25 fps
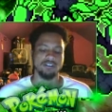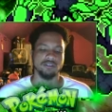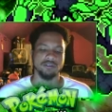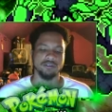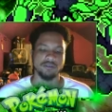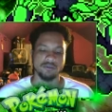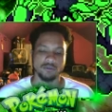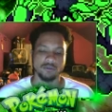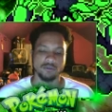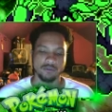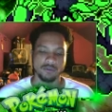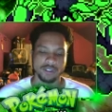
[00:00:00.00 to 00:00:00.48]

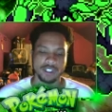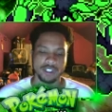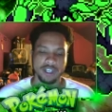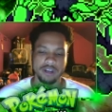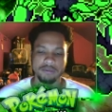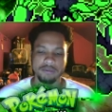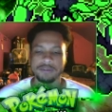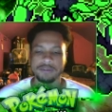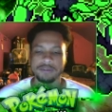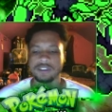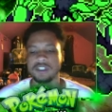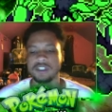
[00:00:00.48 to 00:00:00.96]
With
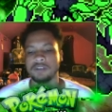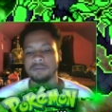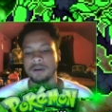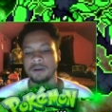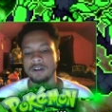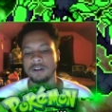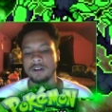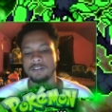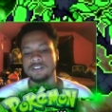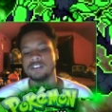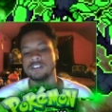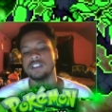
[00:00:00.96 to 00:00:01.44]
Cameron's help,
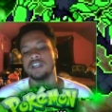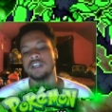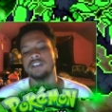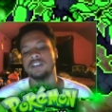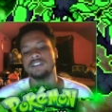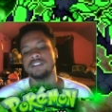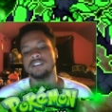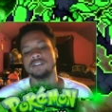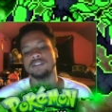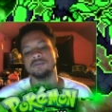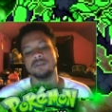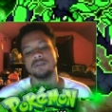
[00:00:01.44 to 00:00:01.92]
all the
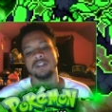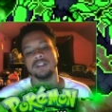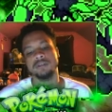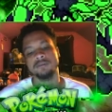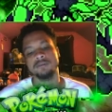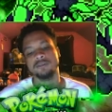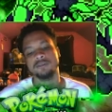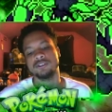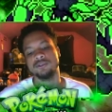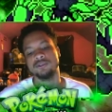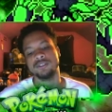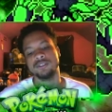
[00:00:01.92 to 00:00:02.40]
scientists were able
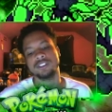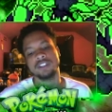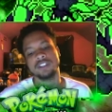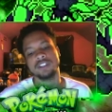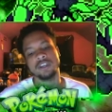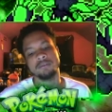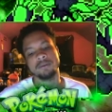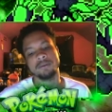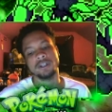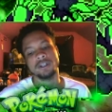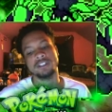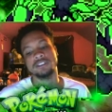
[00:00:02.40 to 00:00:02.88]
to escape
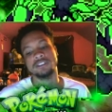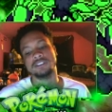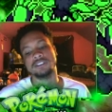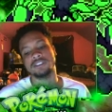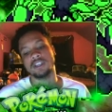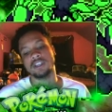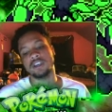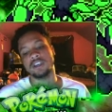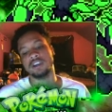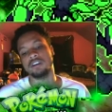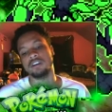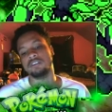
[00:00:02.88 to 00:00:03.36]

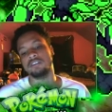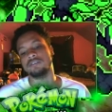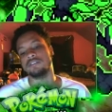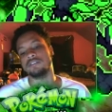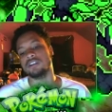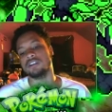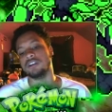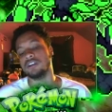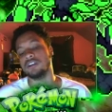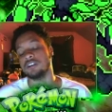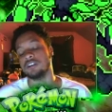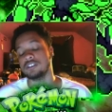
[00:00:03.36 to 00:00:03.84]
unscathed,
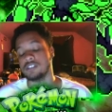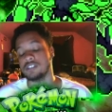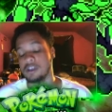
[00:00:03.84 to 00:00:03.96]
except